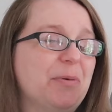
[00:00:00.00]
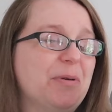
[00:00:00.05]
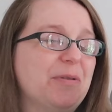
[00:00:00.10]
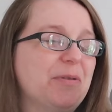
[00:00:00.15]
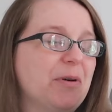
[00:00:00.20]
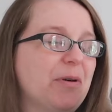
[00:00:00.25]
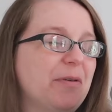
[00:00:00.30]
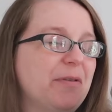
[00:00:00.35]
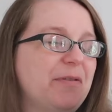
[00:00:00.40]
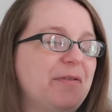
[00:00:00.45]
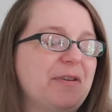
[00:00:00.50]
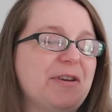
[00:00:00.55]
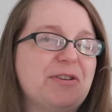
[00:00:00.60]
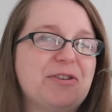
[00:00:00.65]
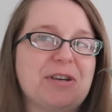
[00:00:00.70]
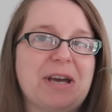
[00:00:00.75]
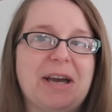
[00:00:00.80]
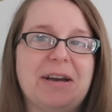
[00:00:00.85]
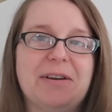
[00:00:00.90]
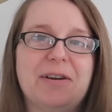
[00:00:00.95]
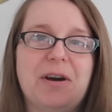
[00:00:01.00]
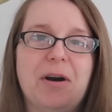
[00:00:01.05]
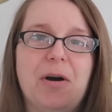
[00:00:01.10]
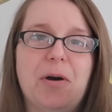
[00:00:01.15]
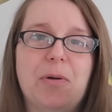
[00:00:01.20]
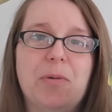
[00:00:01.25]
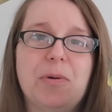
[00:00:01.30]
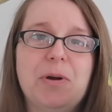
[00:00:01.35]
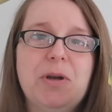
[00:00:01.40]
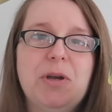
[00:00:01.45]
We've got Fish and
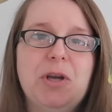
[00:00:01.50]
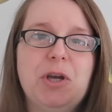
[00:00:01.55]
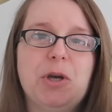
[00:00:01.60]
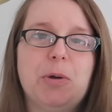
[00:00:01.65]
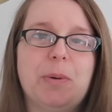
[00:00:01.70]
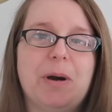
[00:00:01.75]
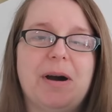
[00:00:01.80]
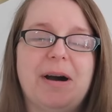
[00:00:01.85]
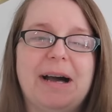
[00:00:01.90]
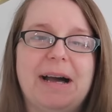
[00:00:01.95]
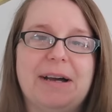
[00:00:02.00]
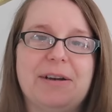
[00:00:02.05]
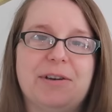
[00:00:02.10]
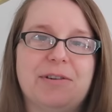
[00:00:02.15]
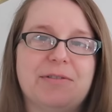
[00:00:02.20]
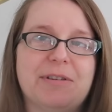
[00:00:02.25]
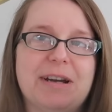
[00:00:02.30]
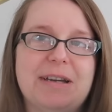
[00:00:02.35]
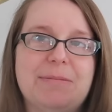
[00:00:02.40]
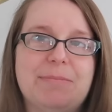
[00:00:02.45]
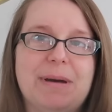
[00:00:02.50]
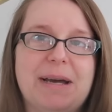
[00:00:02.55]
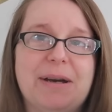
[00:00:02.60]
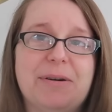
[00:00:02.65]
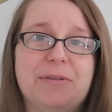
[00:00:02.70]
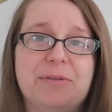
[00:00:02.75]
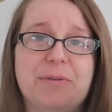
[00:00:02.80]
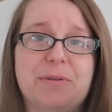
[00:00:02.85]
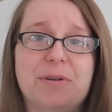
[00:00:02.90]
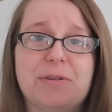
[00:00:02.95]
Cole, who are our grey
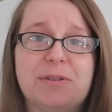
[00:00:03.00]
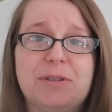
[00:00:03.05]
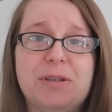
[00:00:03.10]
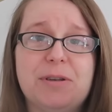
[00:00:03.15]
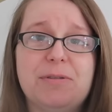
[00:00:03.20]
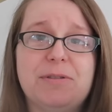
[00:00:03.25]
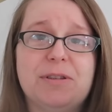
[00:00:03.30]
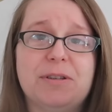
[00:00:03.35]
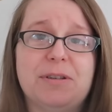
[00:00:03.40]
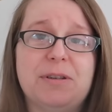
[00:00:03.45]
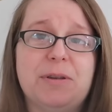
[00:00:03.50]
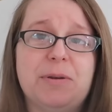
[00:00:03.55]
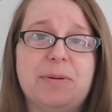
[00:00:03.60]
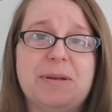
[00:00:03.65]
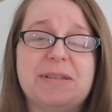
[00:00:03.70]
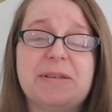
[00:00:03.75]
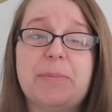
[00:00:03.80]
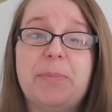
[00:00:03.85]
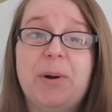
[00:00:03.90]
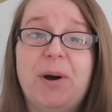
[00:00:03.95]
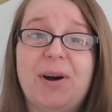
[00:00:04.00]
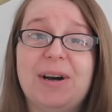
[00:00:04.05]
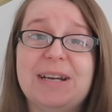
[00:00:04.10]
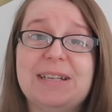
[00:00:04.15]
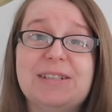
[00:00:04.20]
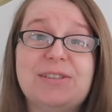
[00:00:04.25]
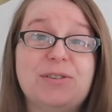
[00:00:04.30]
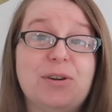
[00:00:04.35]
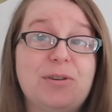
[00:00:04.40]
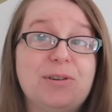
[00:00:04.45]
males. We've got Tootin, who is
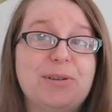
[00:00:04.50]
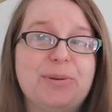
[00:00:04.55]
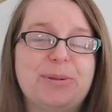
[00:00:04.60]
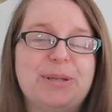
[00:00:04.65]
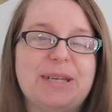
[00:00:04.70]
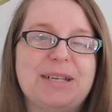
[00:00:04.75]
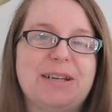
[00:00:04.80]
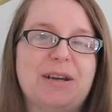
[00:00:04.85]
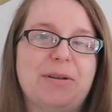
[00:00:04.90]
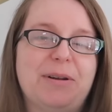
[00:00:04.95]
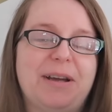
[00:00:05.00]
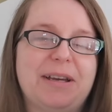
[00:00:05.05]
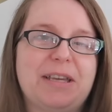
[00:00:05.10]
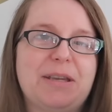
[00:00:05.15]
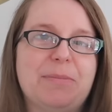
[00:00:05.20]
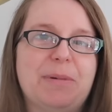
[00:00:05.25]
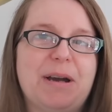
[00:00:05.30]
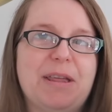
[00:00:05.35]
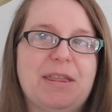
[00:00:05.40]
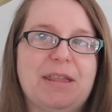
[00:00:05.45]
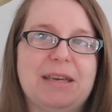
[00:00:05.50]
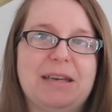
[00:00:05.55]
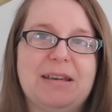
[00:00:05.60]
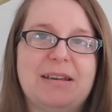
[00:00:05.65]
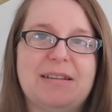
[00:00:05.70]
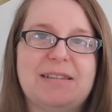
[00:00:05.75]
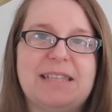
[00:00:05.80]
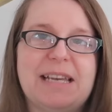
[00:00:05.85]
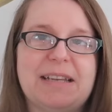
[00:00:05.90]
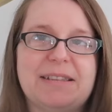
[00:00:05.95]
pied, not a Lutino like you might think,
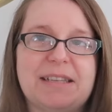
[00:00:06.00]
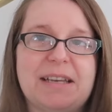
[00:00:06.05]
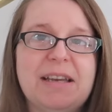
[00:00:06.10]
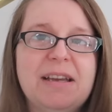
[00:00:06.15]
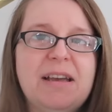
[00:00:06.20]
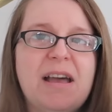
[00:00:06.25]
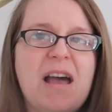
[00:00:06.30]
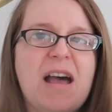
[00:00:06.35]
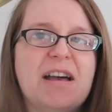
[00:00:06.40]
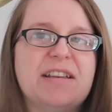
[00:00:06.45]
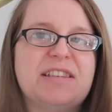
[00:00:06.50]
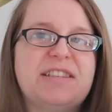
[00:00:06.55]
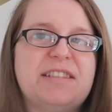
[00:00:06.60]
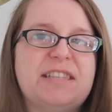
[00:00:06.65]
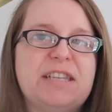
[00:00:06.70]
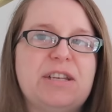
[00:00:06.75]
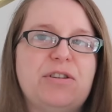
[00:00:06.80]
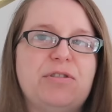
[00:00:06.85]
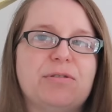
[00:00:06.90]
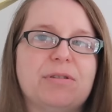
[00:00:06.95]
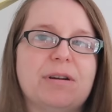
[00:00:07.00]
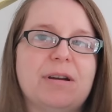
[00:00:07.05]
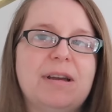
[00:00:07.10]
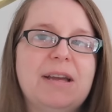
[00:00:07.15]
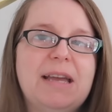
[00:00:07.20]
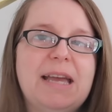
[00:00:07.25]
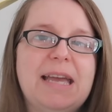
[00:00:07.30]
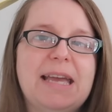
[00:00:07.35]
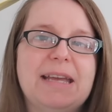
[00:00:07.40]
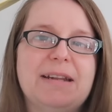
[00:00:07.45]
because he has a secret
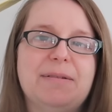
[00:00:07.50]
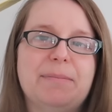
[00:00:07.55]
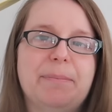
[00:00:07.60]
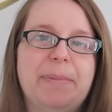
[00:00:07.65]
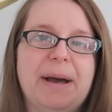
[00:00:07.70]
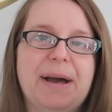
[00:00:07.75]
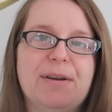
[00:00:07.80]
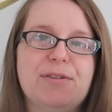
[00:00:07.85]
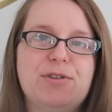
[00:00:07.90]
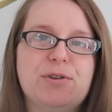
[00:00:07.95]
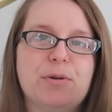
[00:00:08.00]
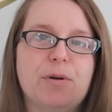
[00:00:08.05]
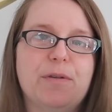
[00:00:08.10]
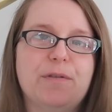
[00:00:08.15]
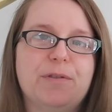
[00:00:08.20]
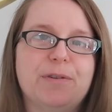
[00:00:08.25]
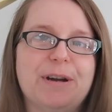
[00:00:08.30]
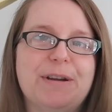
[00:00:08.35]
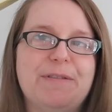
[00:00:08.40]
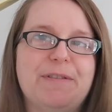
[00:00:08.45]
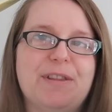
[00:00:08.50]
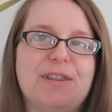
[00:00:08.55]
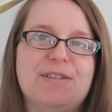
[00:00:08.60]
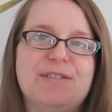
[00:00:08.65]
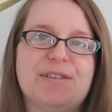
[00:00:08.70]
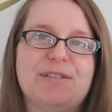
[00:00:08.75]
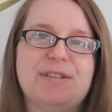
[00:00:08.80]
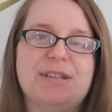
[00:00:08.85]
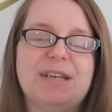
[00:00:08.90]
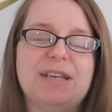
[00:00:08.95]
hidden patch of grey feathers
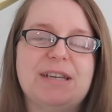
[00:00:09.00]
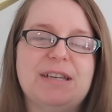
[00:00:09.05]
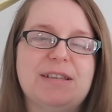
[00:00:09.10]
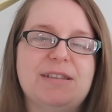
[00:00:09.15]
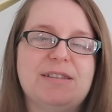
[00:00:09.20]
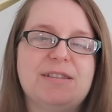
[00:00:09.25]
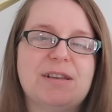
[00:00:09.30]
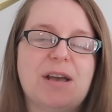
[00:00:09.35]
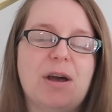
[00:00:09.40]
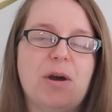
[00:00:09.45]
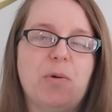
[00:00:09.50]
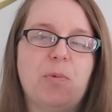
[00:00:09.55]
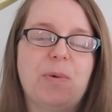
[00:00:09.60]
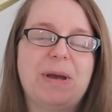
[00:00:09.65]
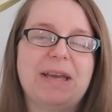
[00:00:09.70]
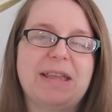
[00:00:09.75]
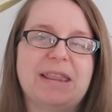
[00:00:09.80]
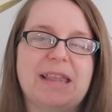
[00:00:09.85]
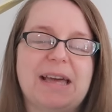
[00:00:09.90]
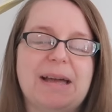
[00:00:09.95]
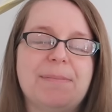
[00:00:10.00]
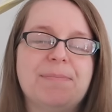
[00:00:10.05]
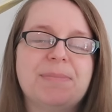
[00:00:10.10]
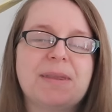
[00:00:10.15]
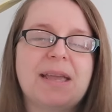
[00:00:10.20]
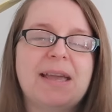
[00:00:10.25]
under his wing there.